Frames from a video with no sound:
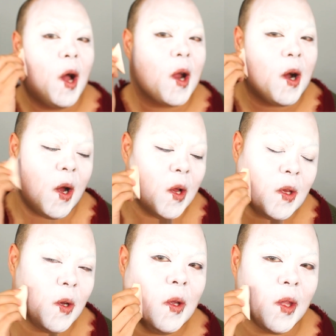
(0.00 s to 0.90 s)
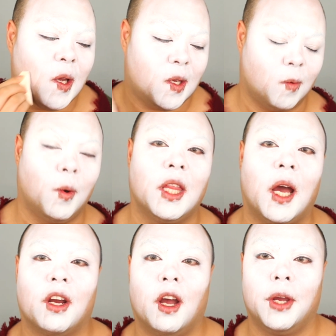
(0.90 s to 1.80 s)
I can't do this
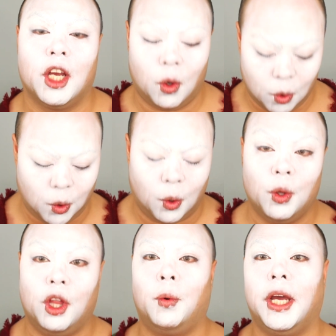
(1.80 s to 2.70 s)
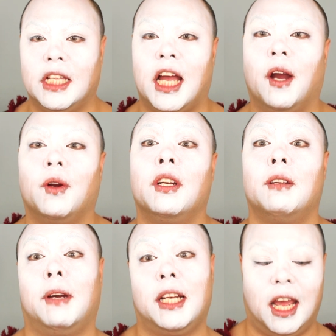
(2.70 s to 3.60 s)
without going all the way
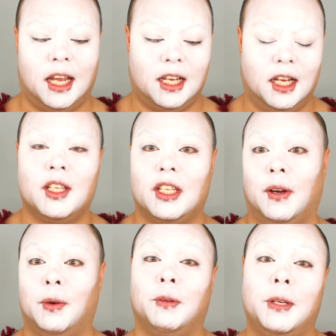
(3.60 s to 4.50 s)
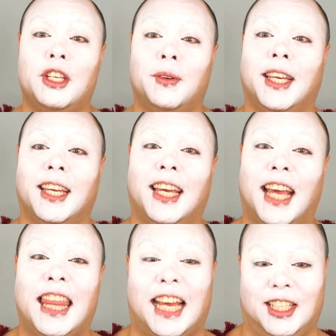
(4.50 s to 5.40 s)
down my neck. So I will be doing
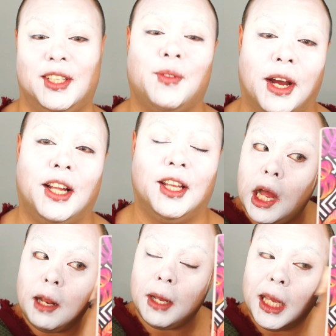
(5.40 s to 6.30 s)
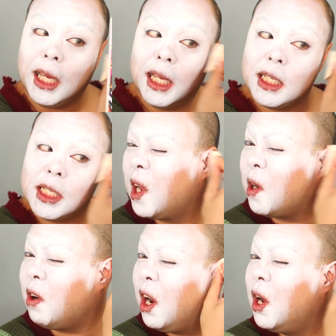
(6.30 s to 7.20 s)
that as well. And my ears.
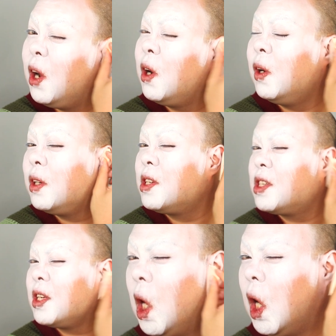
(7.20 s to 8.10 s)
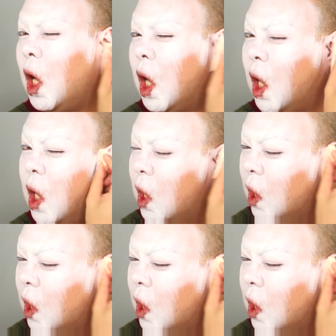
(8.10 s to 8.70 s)
Gross. Ugh.